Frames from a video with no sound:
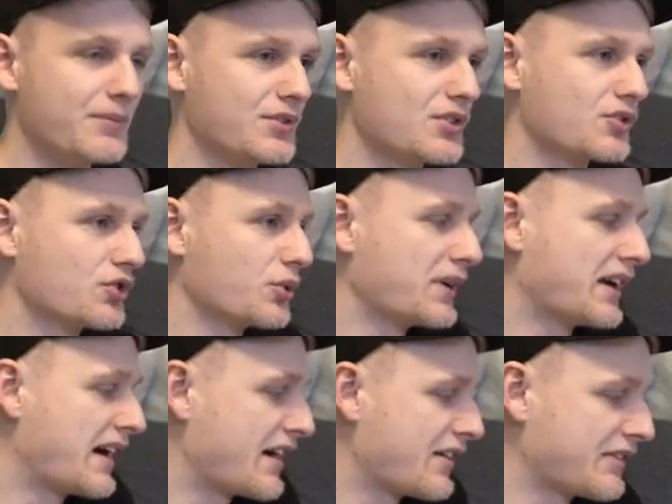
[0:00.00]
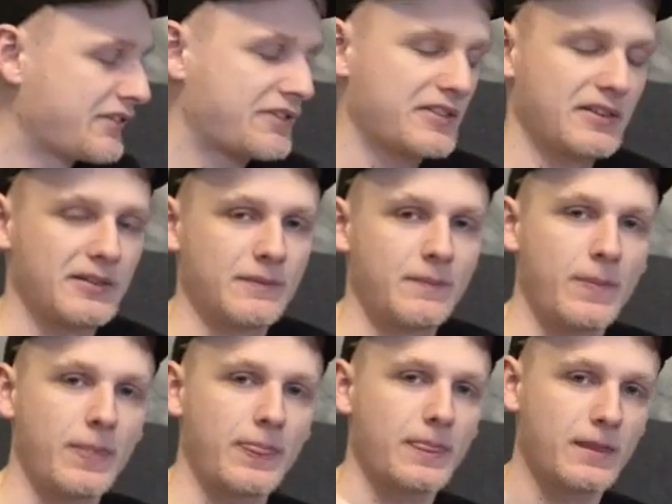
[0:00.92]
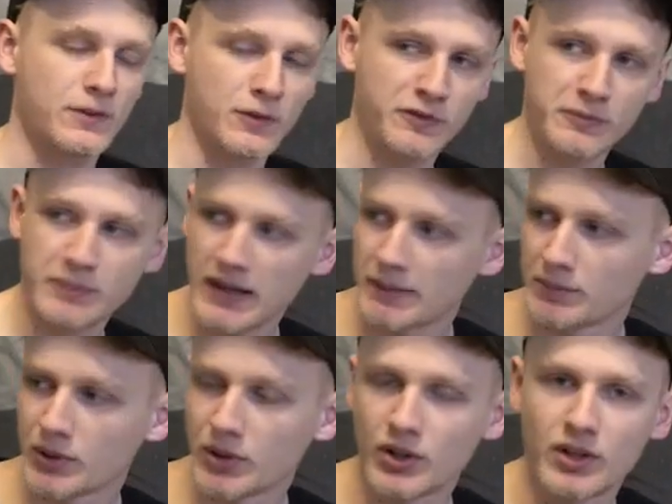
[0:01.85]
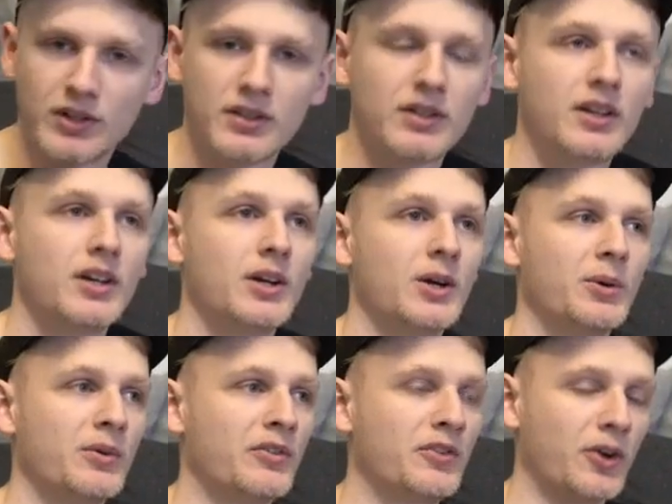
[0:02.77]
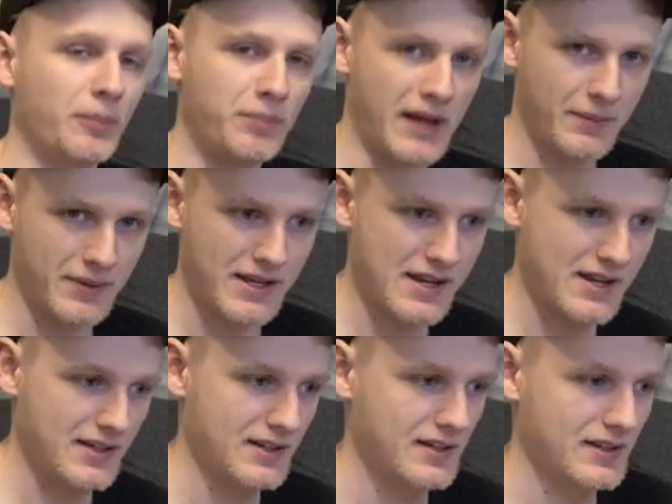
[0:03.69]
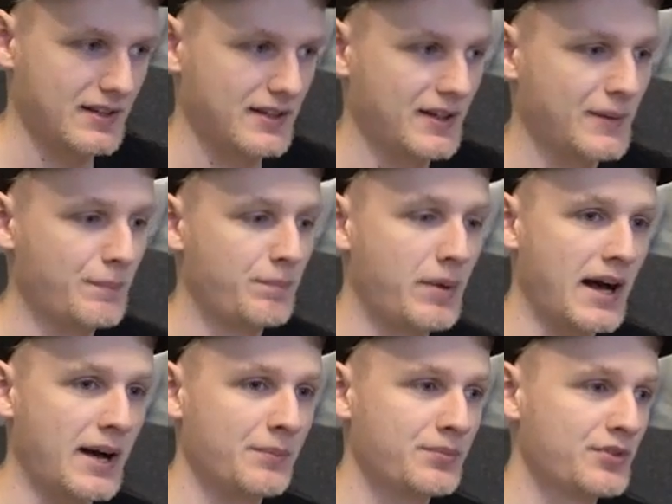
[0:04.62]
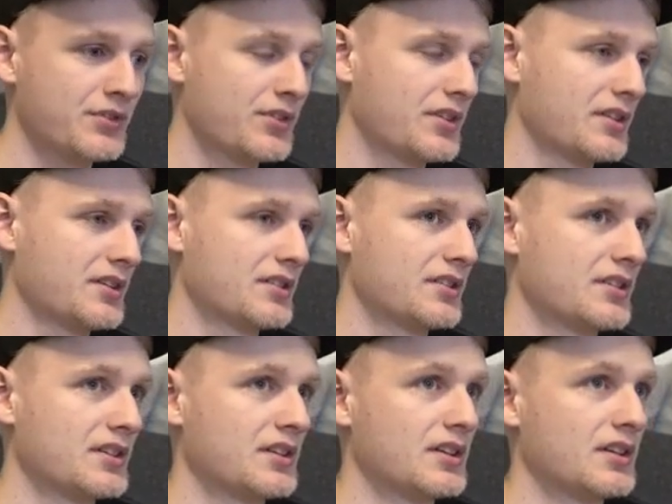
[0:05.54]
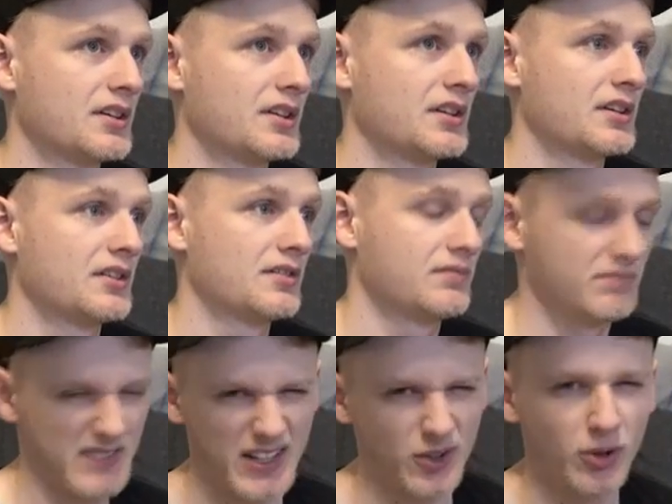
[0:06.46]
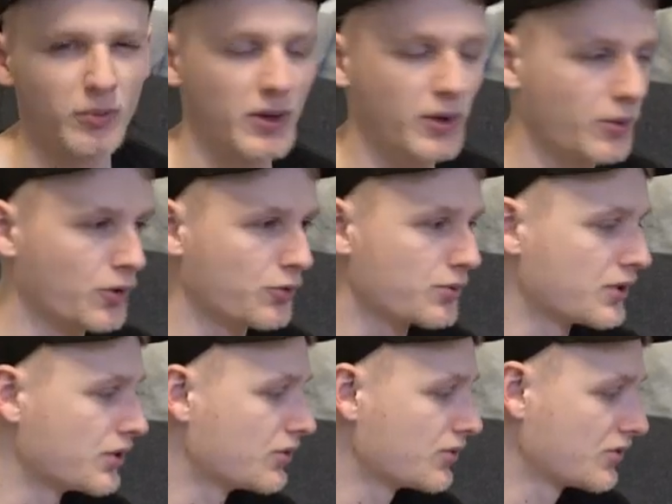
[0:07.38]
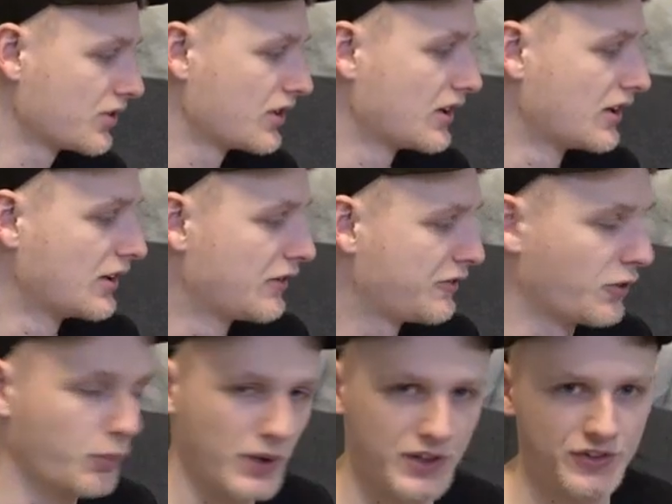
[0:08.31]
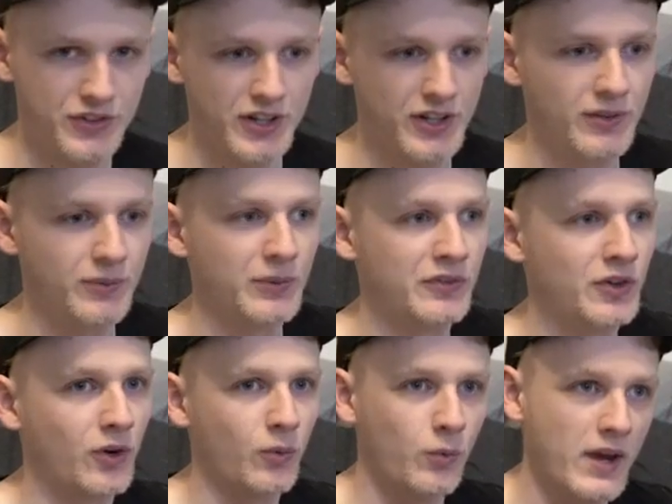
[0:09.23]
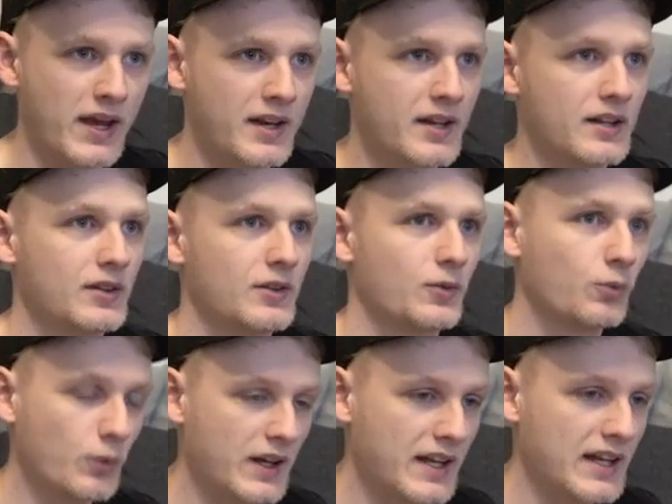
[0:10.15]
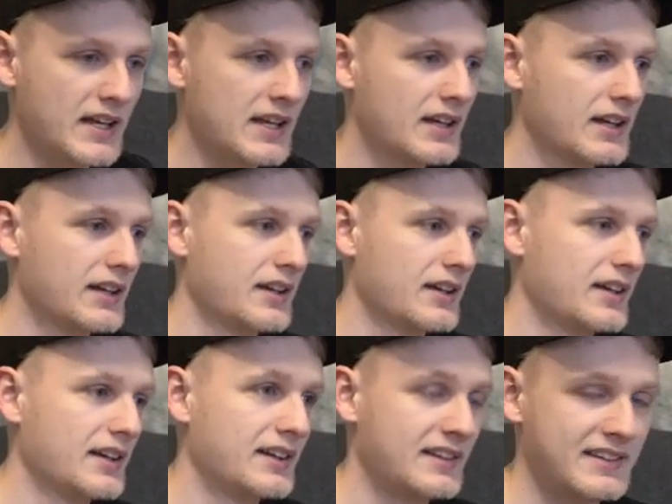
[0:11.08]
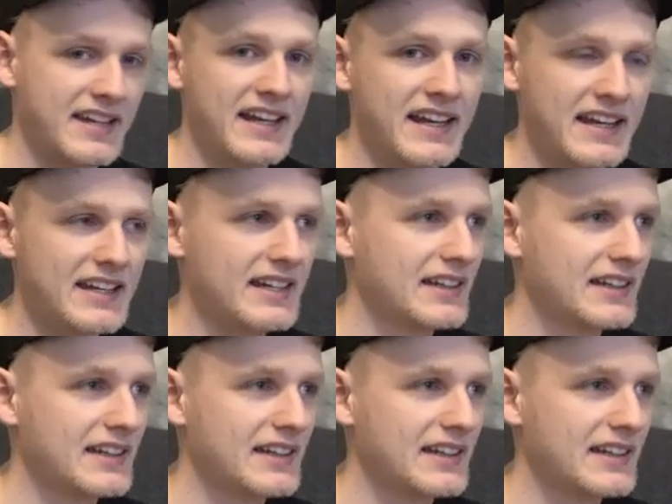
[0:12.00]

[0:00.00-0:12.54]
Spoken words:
So we have, so for Pablo, we've got Pabby and Pabs. They're normally the ones we use. For Winston, we've got Win, Winnie, Tinny.